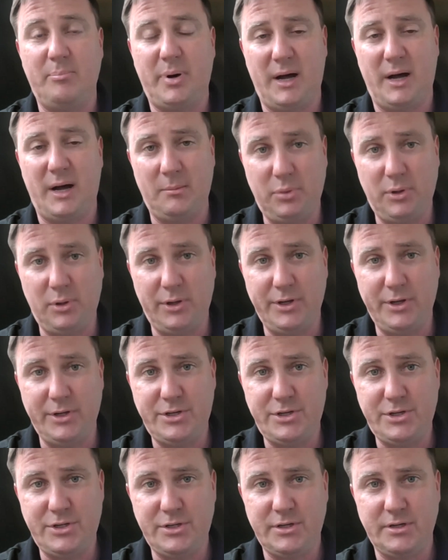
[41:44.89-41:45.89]

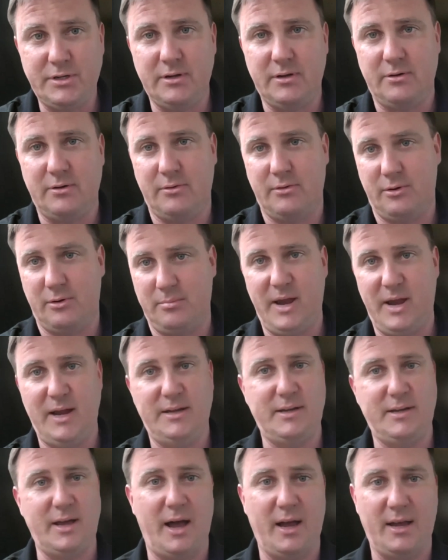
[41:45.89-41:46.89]
publish or
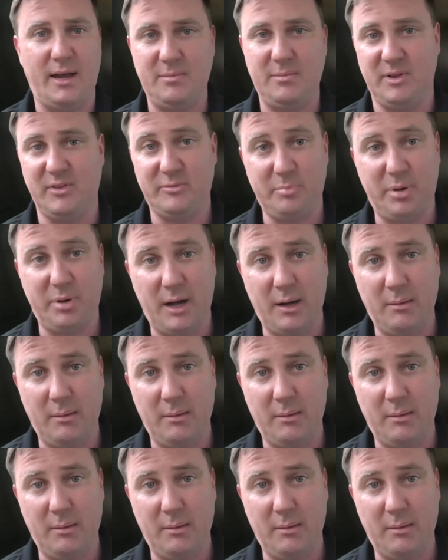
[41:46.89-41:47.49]
make documents